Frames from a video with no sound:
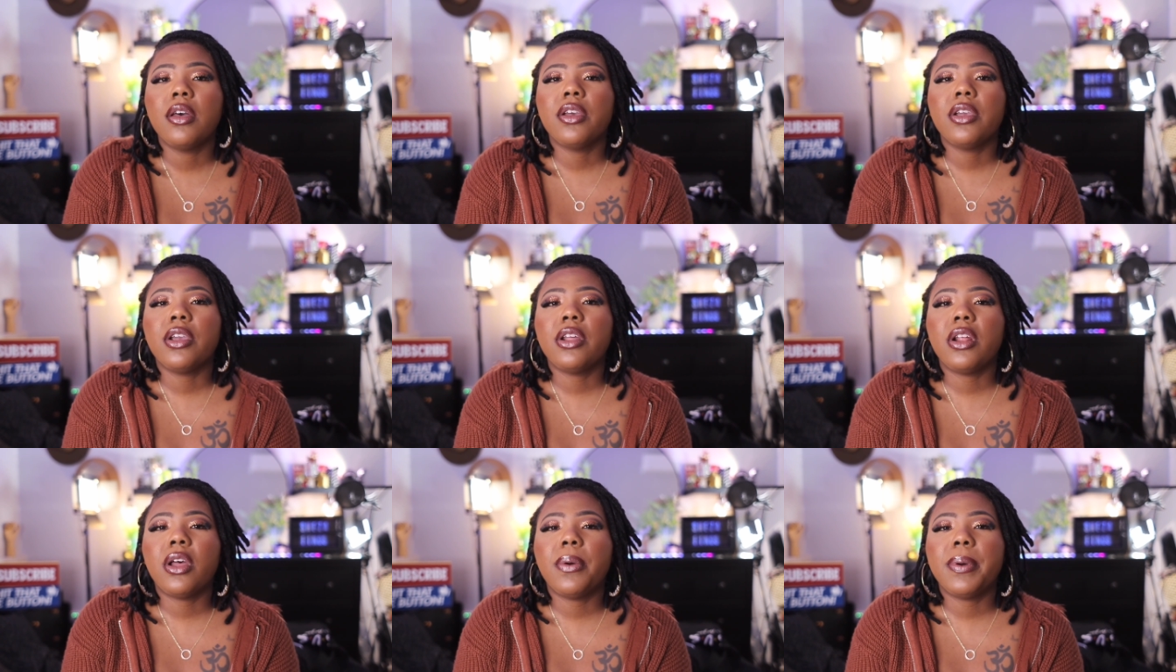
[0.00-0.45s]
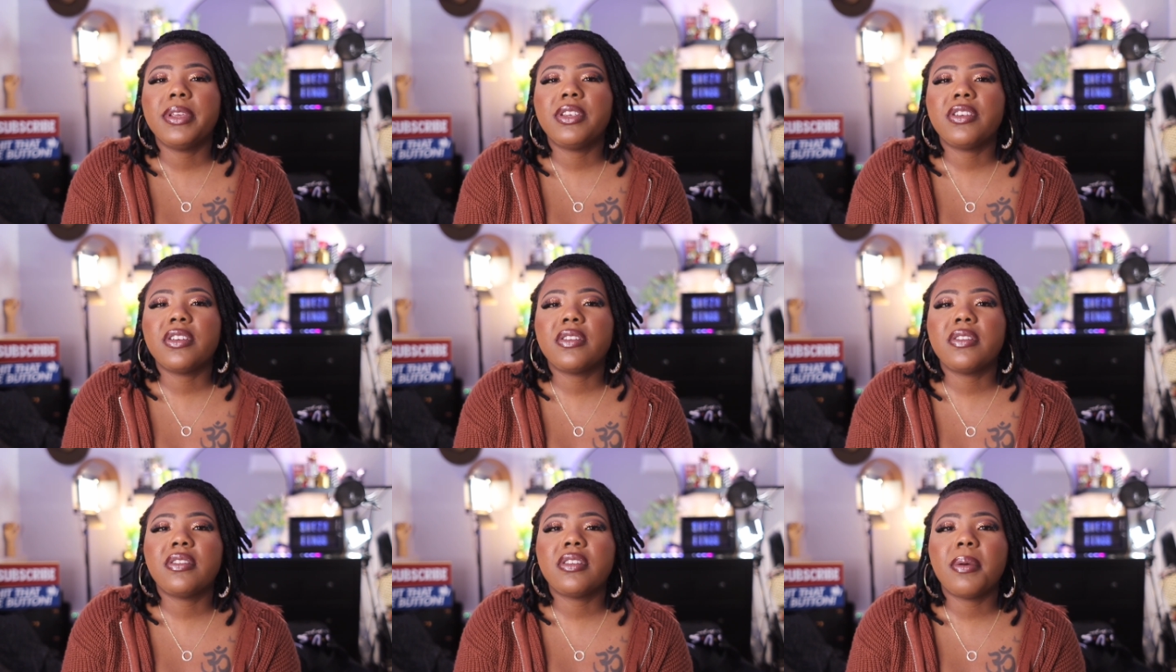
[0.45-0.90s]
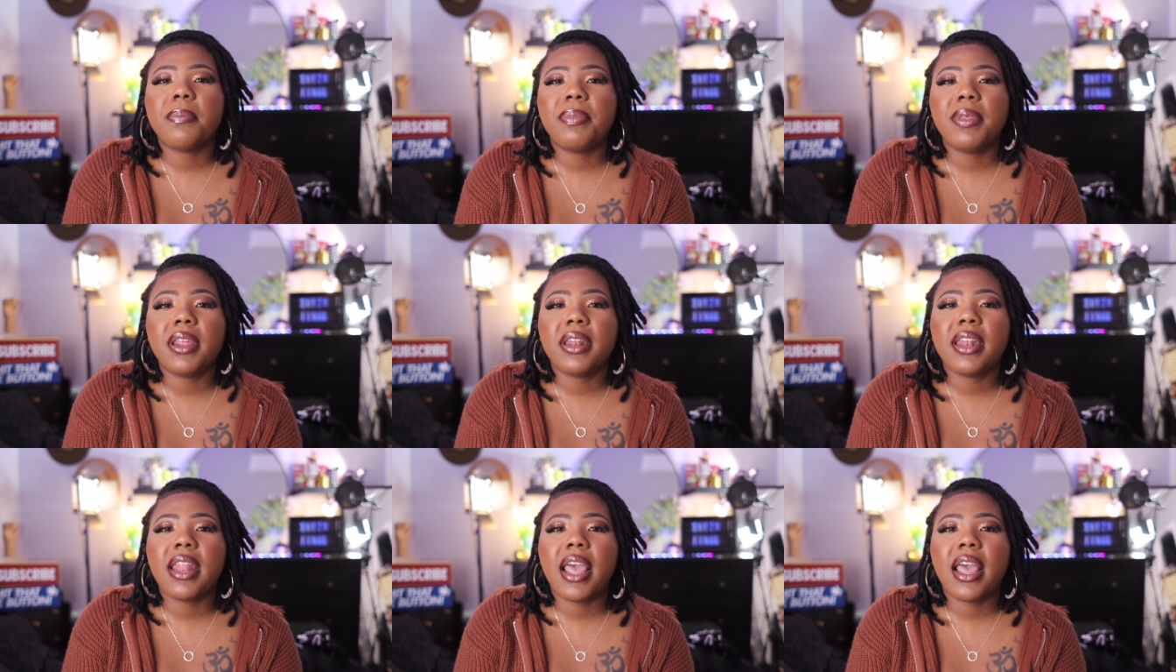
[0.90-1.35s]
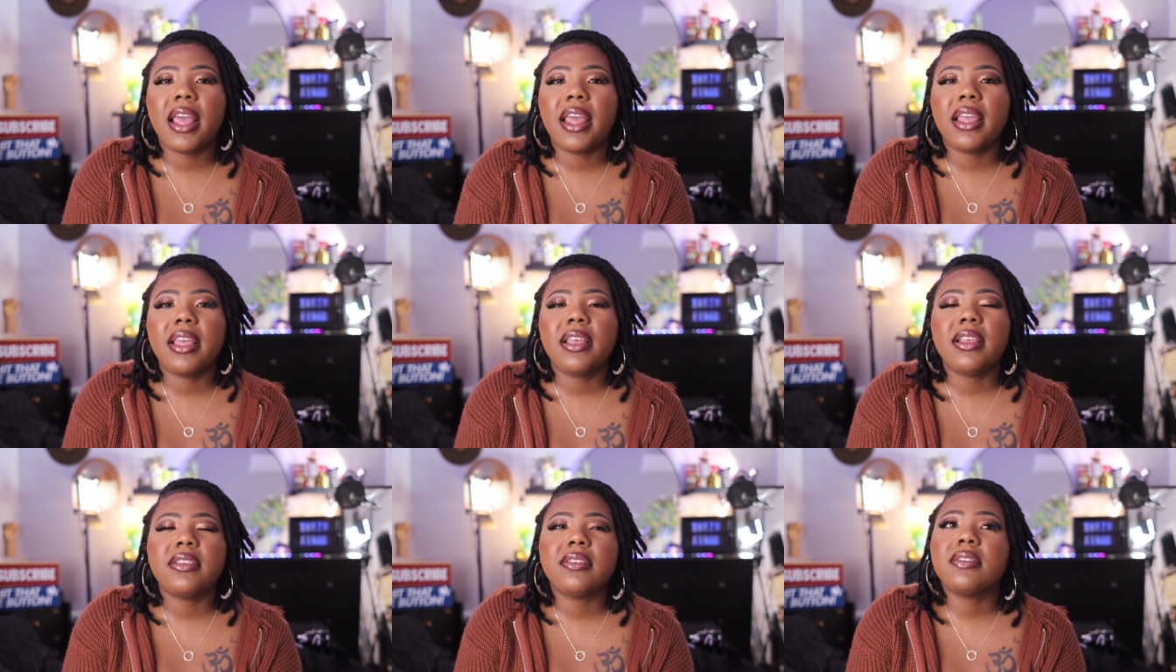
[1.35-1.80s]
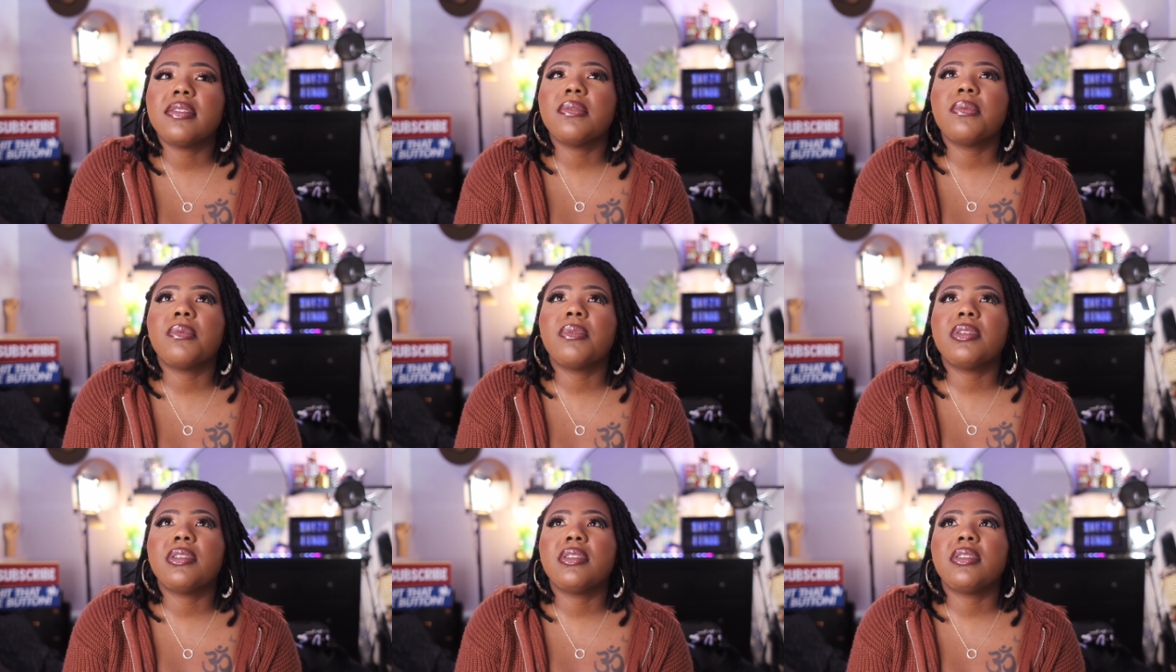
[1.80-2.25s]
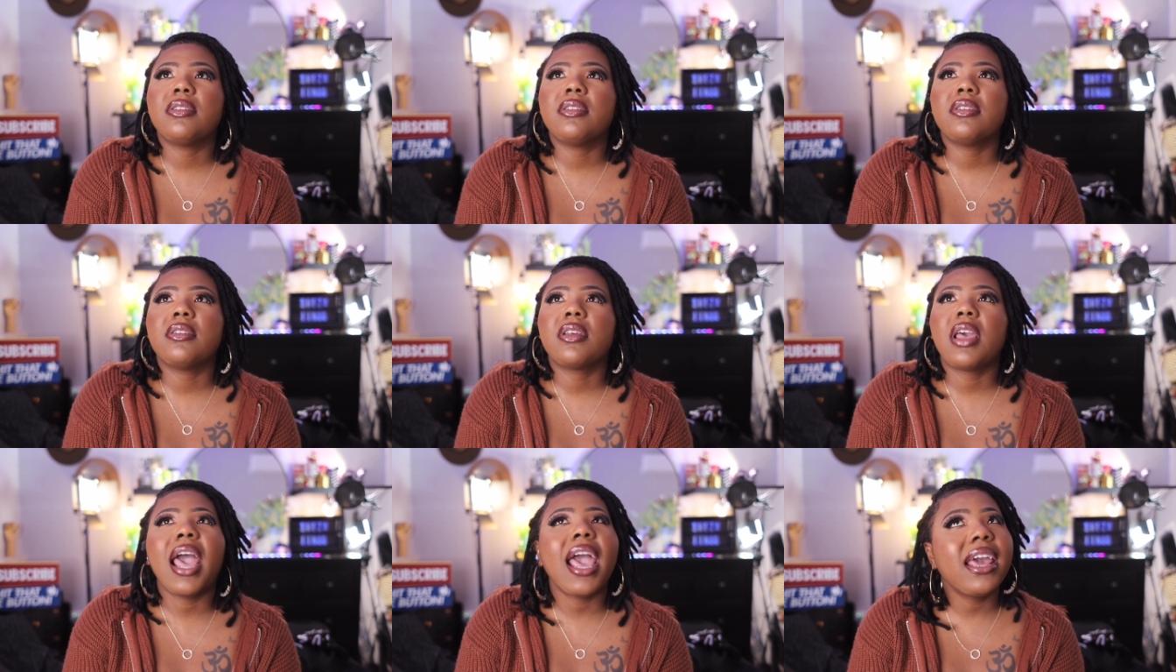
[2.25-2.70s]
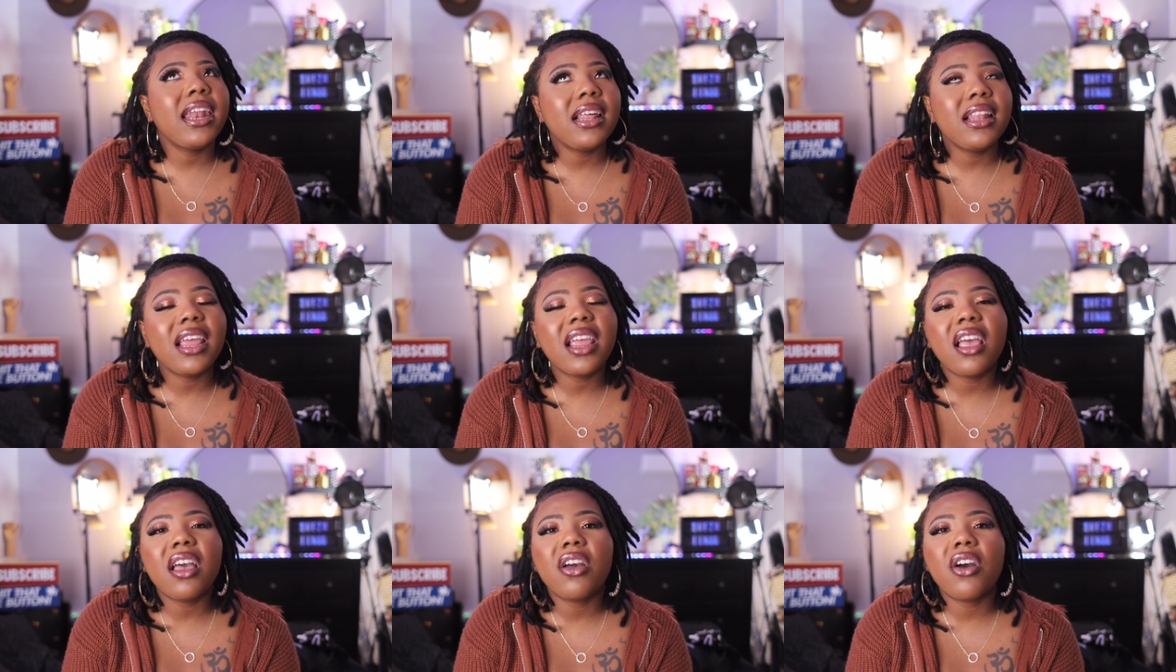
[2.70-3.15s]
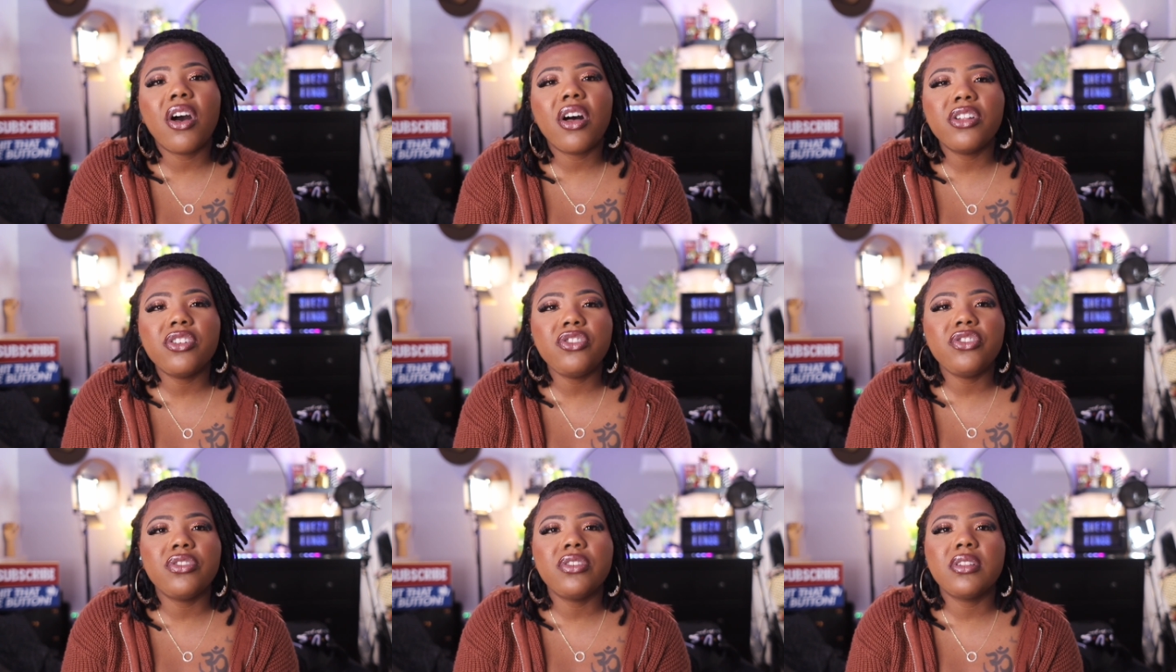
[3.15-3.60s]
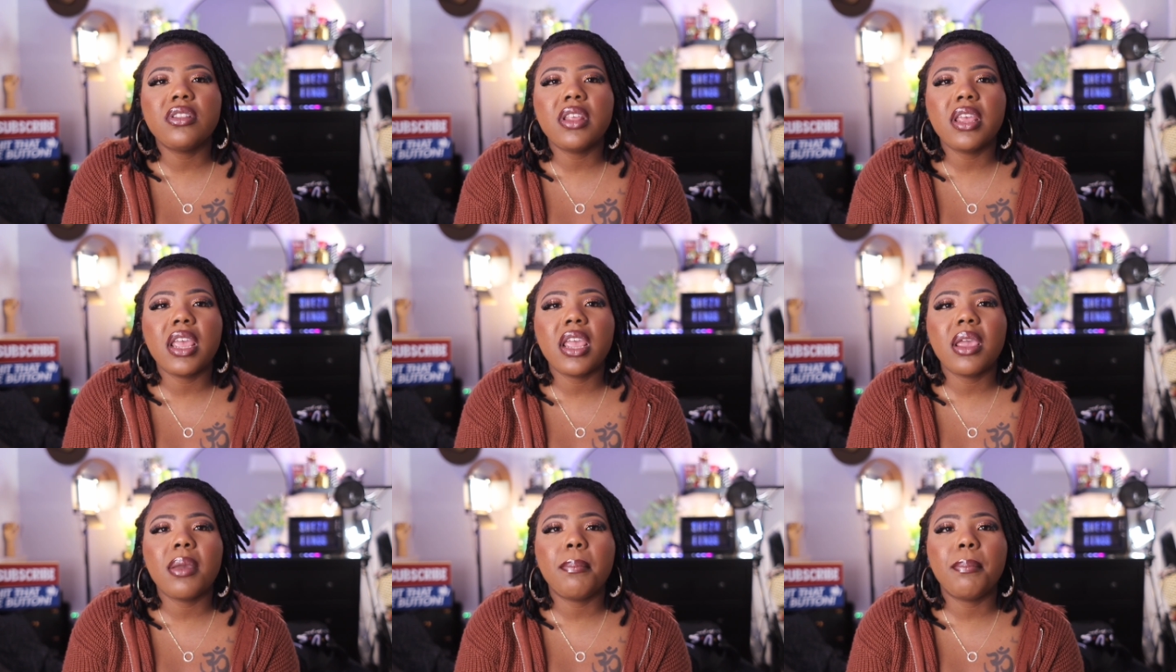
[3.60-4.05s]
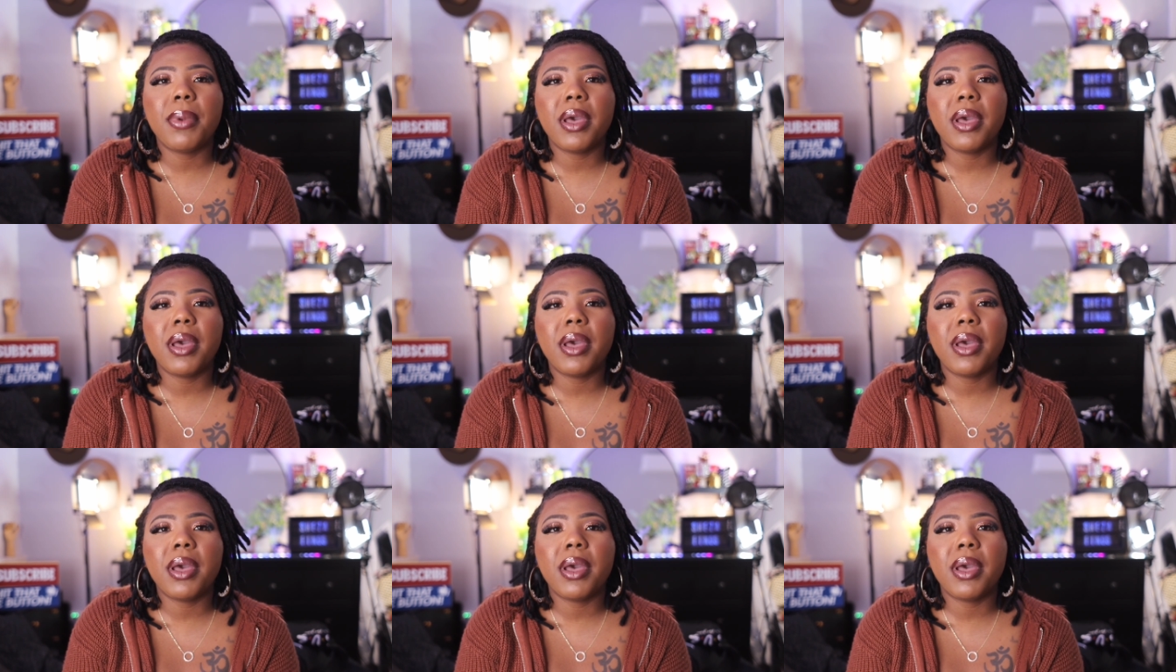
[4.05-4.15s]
You know, it's just something that was kind of like a cultural thing,